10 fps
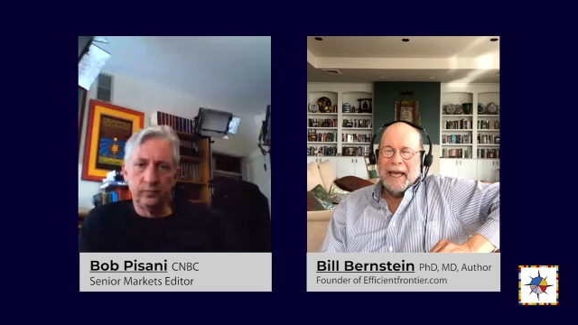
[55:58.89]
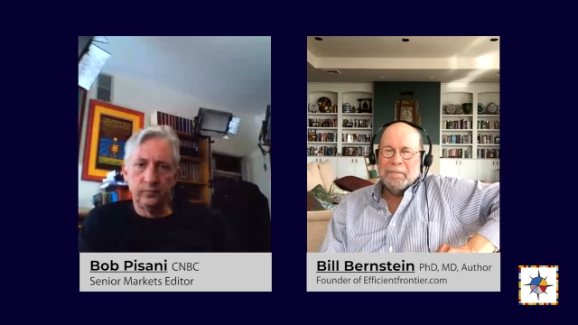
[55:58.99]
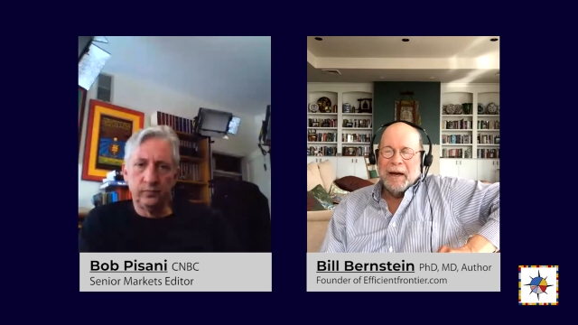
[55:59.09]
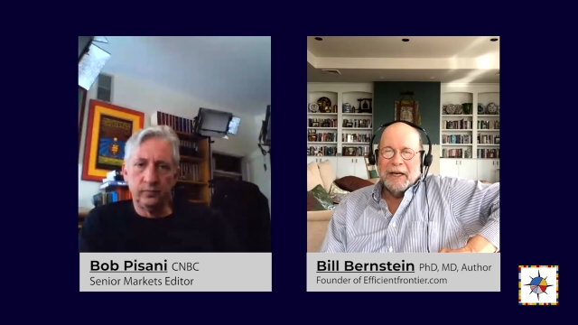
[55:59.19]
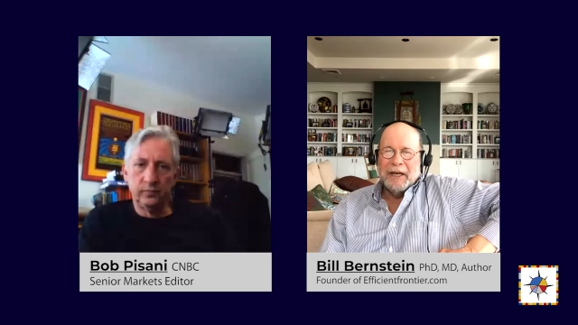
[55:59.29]

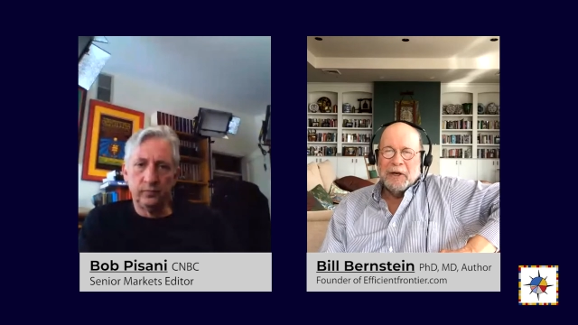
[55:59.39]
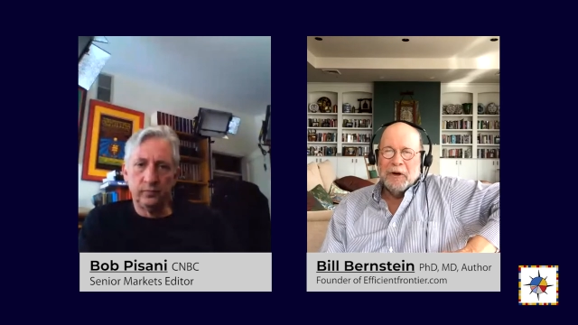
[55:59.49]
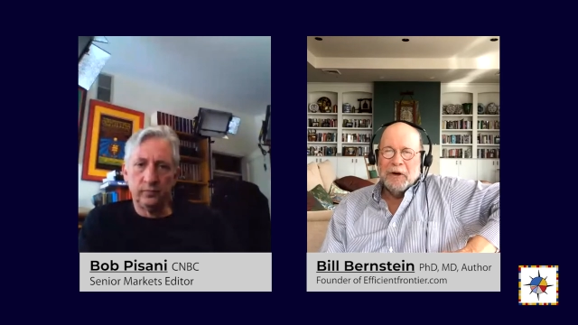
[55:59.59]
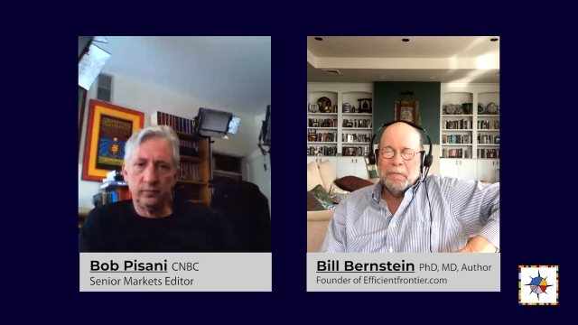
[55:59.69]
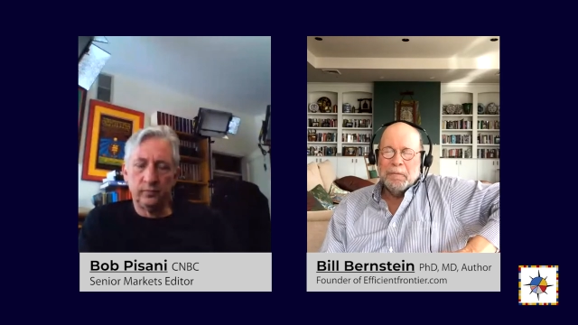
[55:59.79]
Speaker 1: upon your
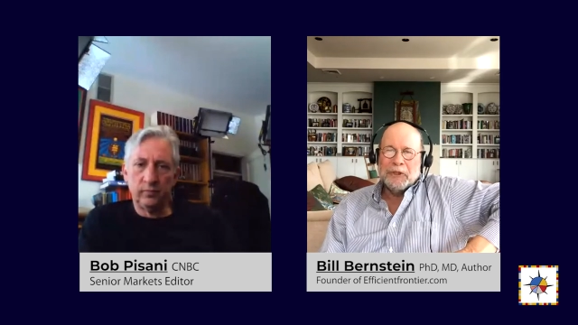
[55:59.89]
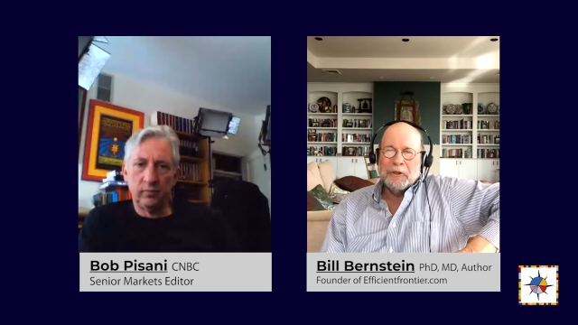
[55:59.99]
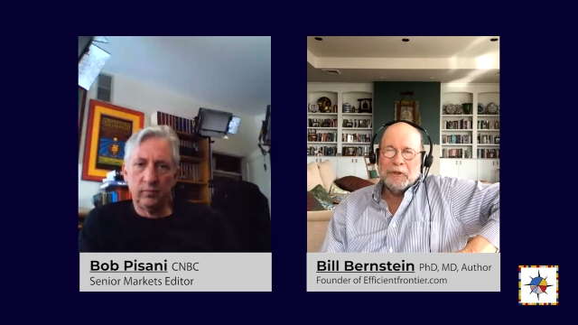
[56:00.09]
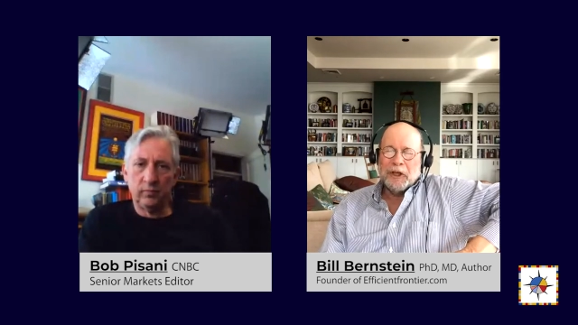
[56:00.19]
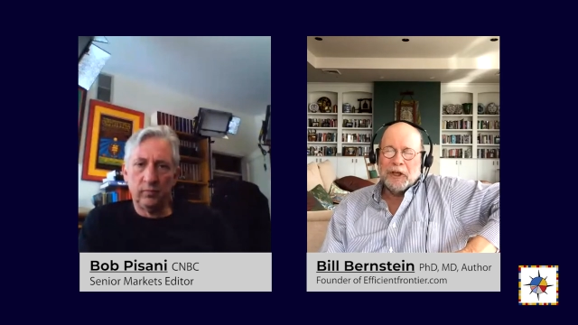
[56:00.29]
own personal
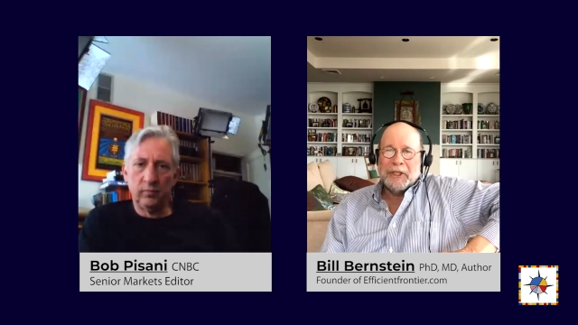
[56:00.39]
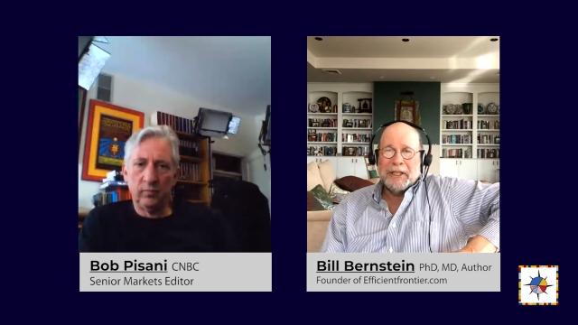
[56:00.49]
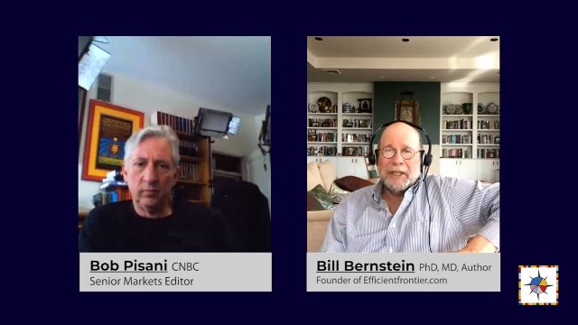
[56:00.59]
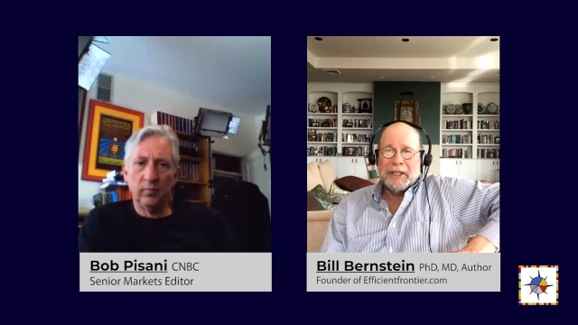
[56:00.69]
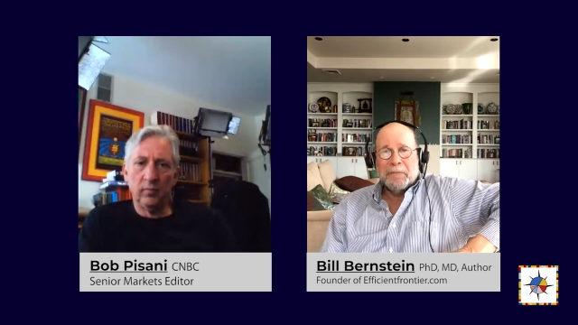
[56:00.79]

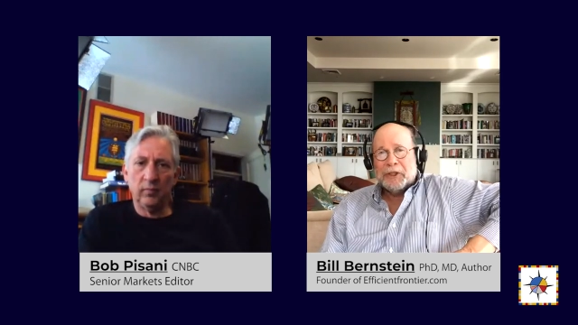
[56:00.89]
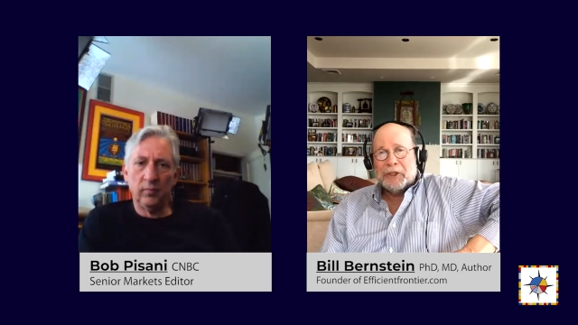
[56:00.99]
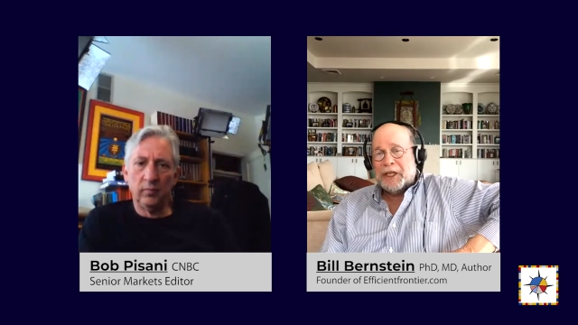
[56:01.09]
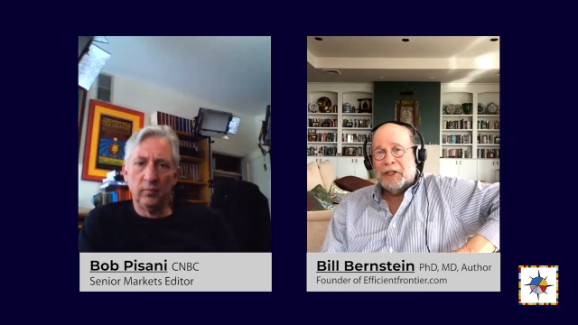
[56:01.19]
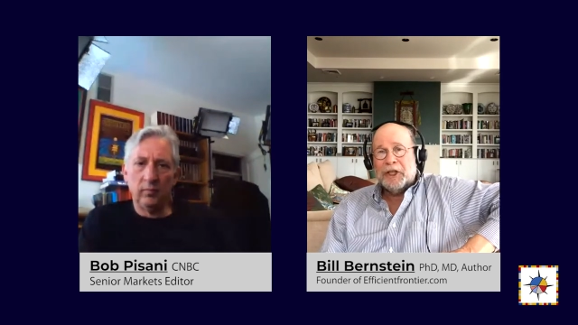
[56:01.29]
circumstances and
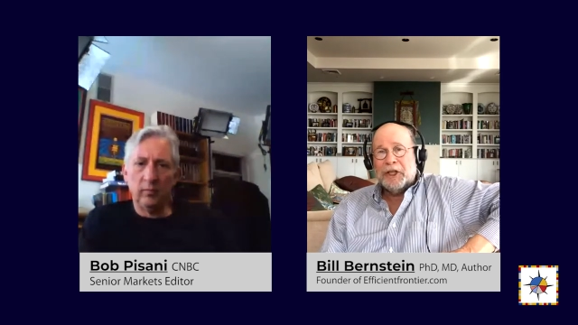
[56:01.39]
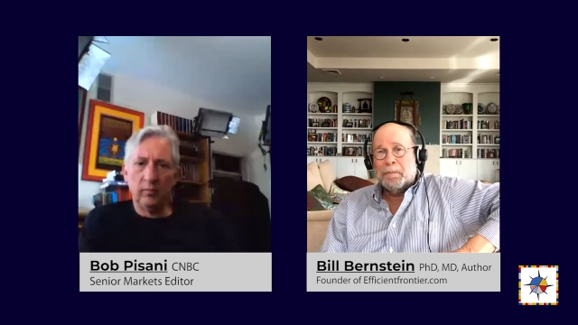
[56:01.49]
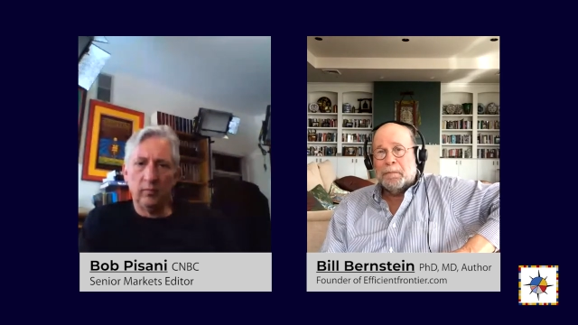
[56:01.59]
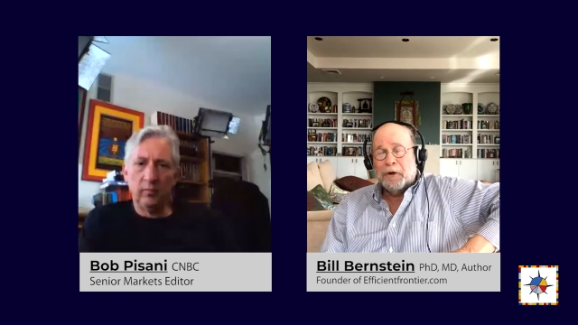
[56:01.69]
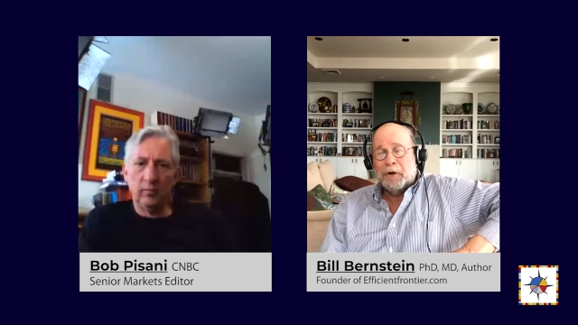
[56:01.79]
particularly your
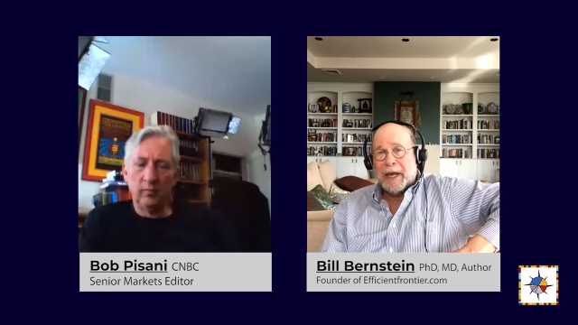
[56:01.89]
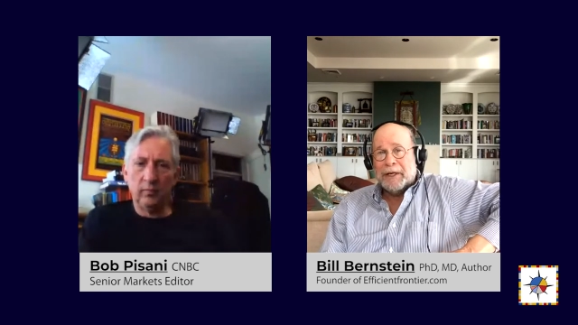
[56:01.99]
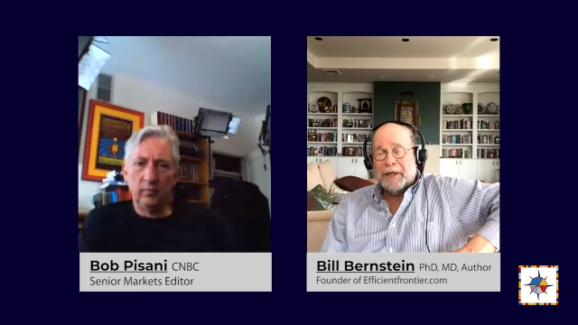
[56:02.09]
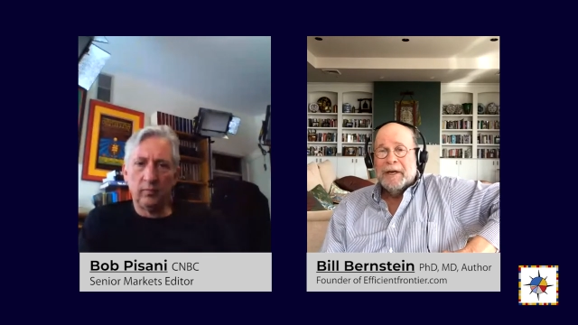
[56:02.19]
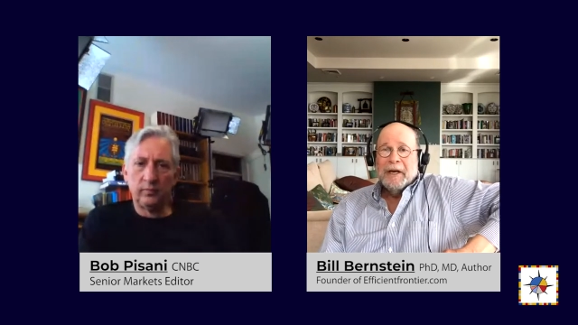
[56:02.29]
burn rate.
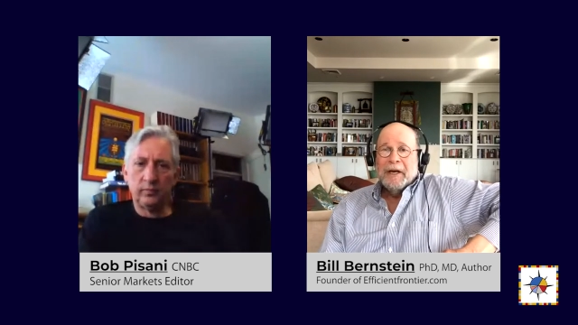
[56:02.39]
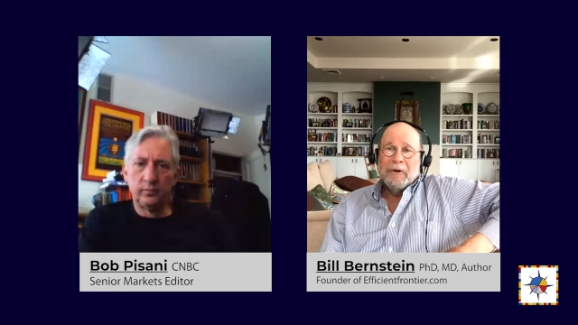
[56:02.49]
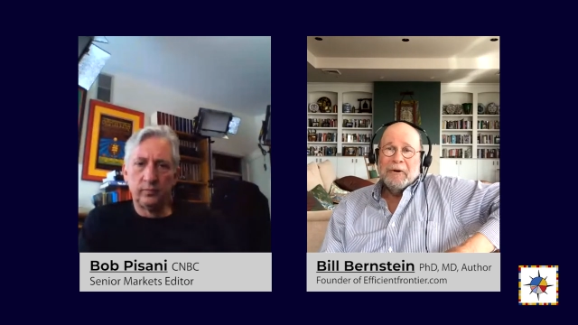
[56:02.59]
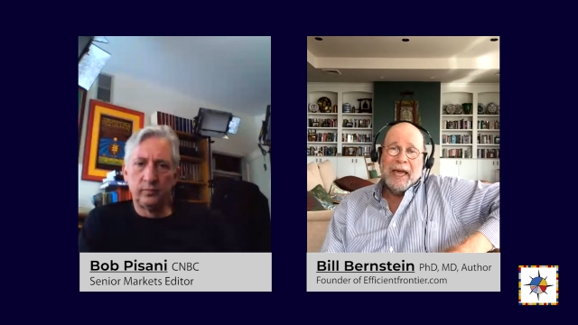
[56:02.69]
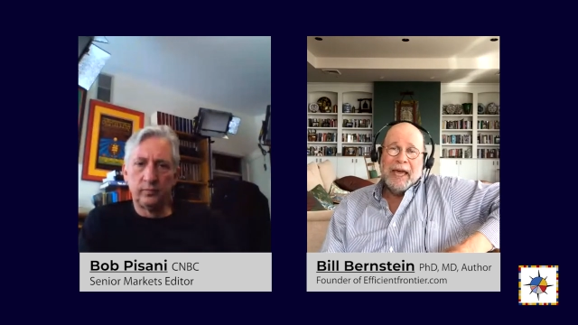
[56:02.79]

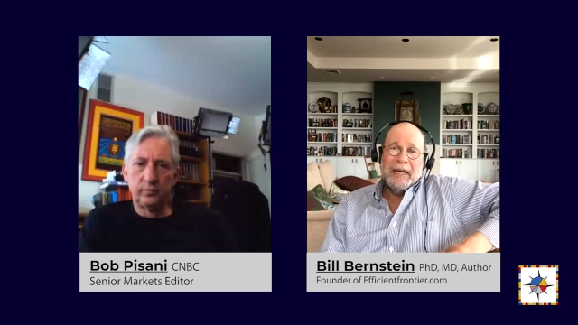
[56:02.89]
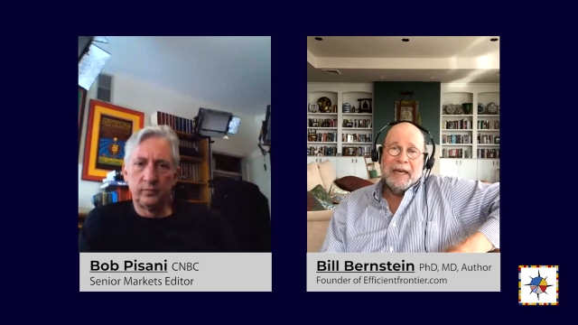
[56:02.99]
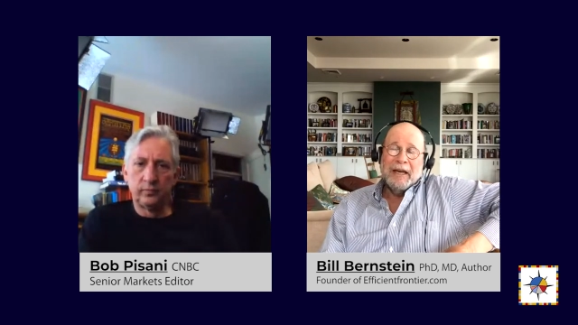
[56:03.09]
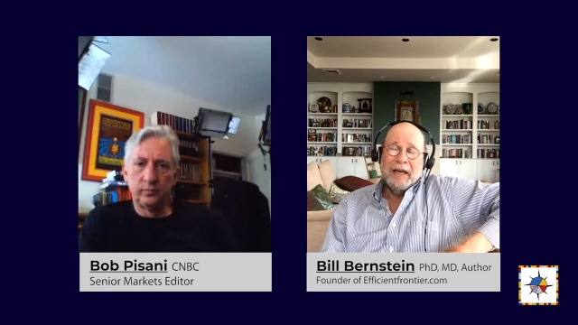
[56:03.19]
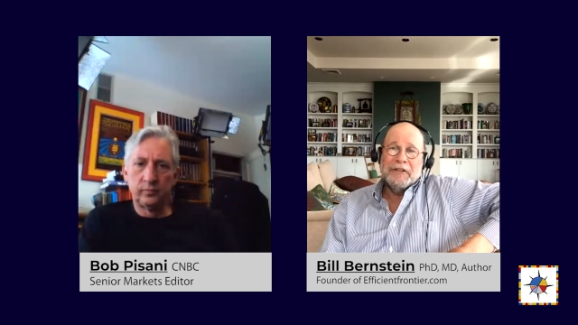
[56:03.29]
Okay,
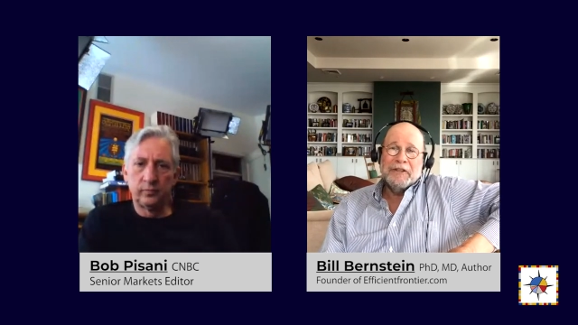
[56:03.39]
uh, if you're